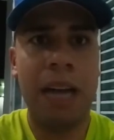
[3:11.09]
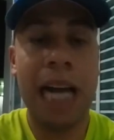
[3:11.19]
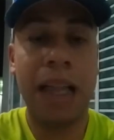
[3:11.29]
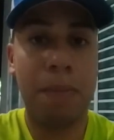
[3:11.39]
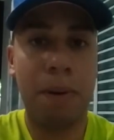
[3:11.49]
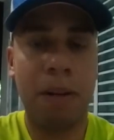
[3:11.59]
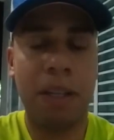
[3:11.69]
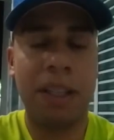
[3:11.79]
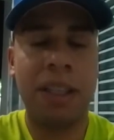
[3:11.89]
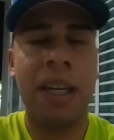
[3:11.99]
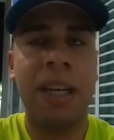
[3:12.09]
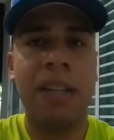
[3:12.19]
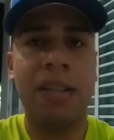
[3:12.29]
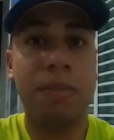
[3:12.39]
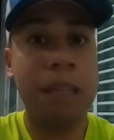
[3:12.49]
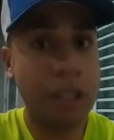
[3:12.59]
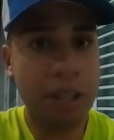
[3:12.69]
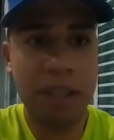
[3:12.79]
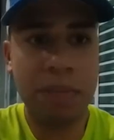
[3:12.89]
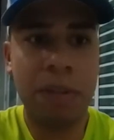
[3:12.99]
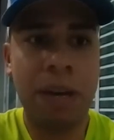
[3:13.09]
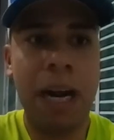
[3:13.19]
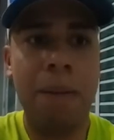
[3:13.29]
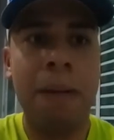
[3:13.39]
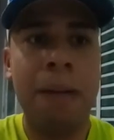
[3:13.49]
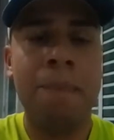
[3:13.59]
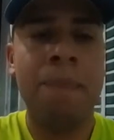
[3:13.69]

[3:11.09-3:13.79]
at the parks. So make sure to subscribe.